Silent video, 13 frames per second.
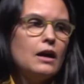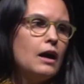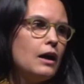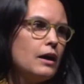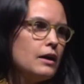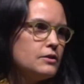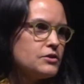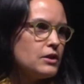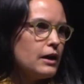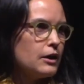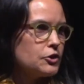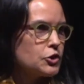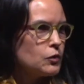I, as a
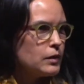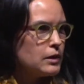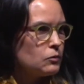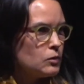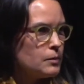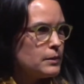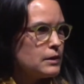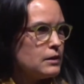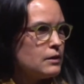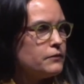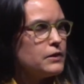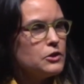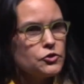Hesquiaht woman,
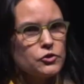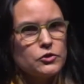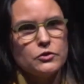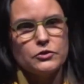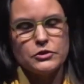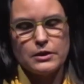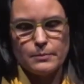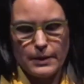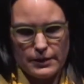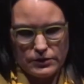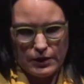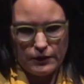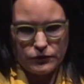of introducing
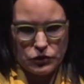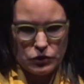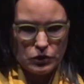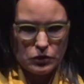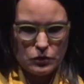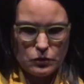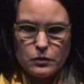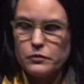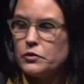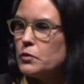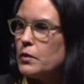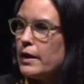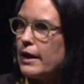myself to you of
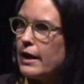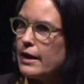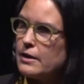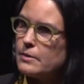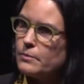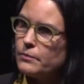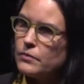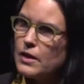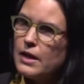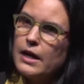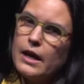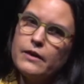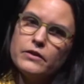who I am,
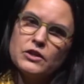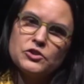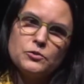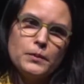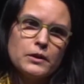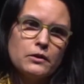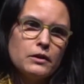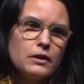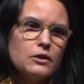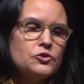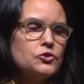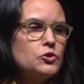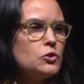have
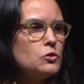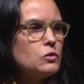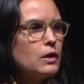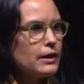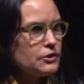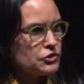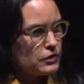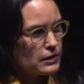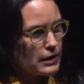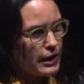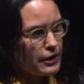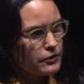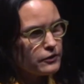experienced no less than
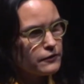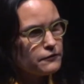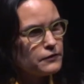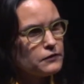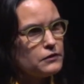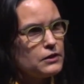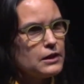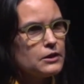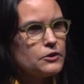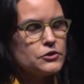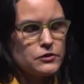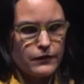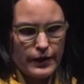150
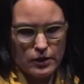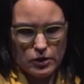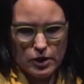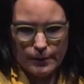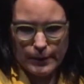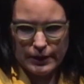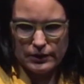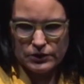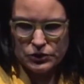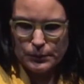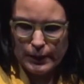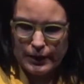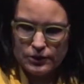years of economic
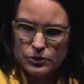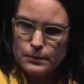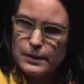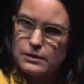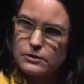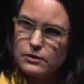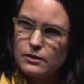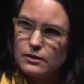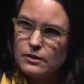displacement.